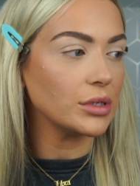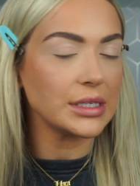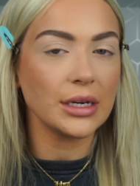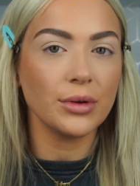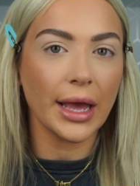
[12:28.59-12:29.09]

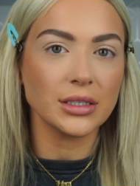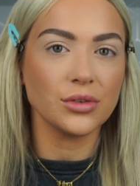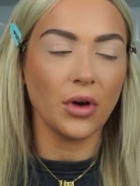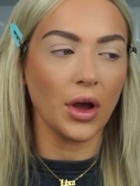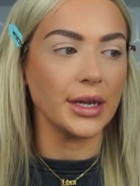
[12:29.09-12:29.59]
still yet to
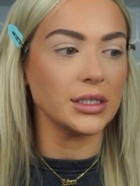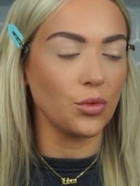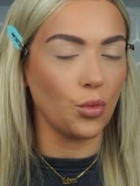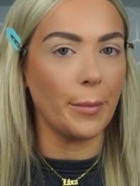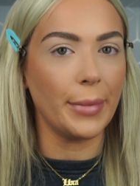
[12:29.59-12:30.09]
find
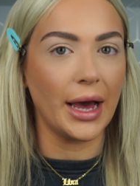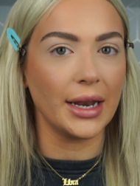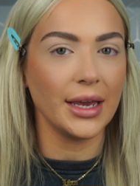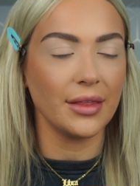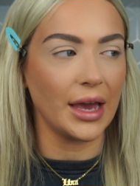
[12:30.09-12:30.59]
one
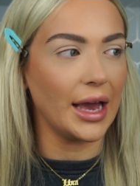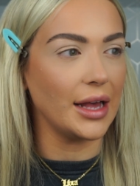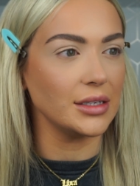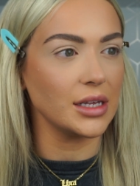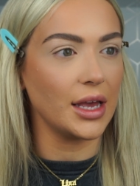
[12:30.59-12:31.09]
palette that
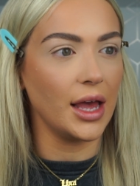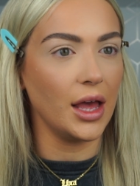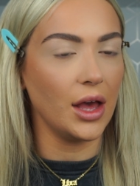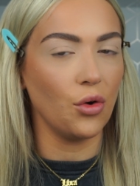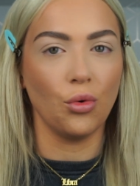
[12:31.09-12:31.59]
has
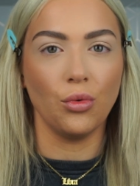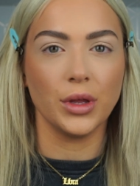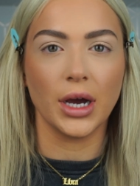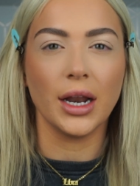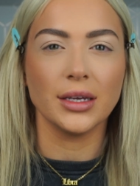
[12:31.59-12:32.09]
all
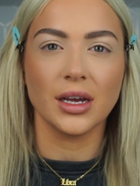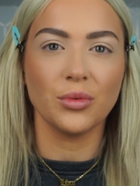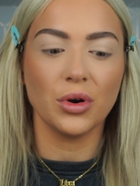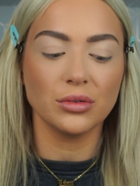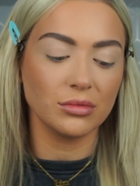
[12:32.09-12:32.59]
the colours I
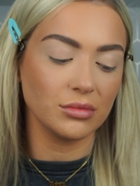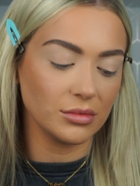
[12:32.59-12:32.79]
want.